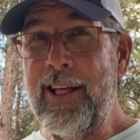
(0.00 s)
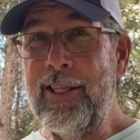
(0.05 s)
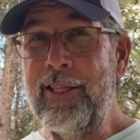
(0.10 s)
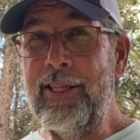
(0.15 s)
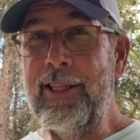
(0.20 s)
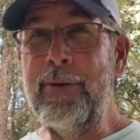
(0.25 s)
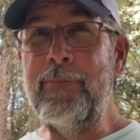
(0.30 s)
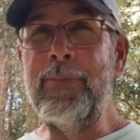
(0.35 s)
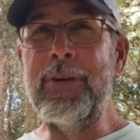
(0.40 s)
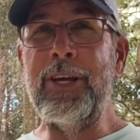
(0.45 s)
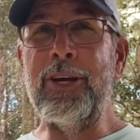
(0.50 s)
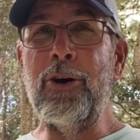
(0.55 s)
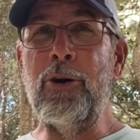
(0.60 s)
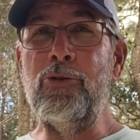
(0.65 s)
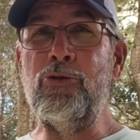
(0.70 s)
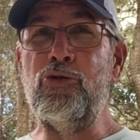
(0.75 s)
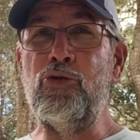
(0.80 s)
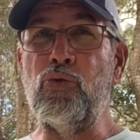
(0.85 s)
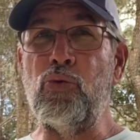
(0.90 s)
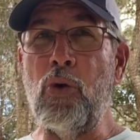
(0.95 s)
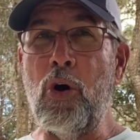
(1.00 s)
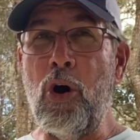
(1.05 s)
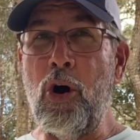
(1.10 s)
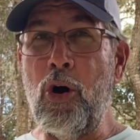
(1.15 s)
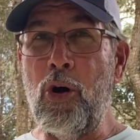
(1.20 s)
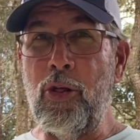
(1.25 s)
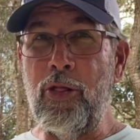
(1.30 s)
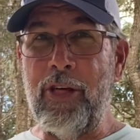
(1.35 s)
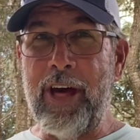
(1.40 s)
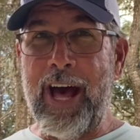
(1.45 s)
let me go
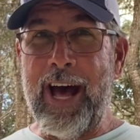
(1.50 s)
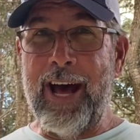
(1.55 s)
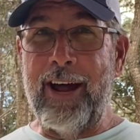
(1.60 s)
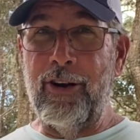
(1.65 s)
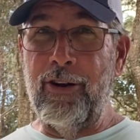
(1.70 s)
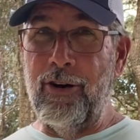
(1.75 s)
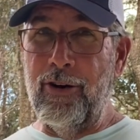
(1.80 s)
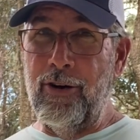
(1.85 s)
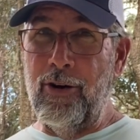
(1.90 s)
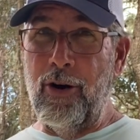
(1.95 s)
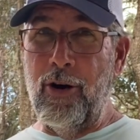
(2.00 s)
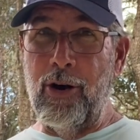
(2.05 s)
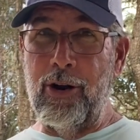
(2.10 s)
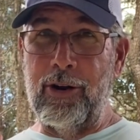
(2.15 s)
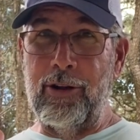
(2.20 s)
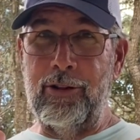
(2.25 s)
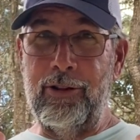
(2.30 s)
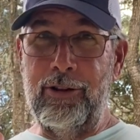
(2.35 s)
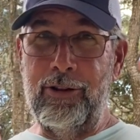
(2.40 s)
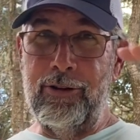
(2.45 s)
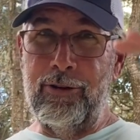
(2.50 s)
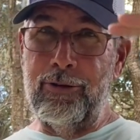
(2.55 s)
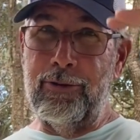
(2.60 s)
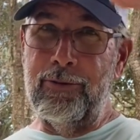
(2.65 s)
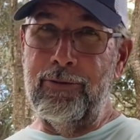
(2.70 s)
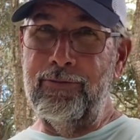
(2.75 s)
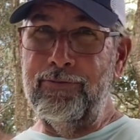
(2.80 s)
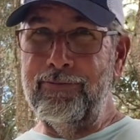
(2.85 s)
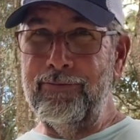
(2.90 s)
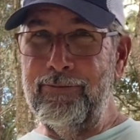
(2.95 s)
draw that on a
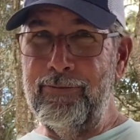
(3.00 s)
little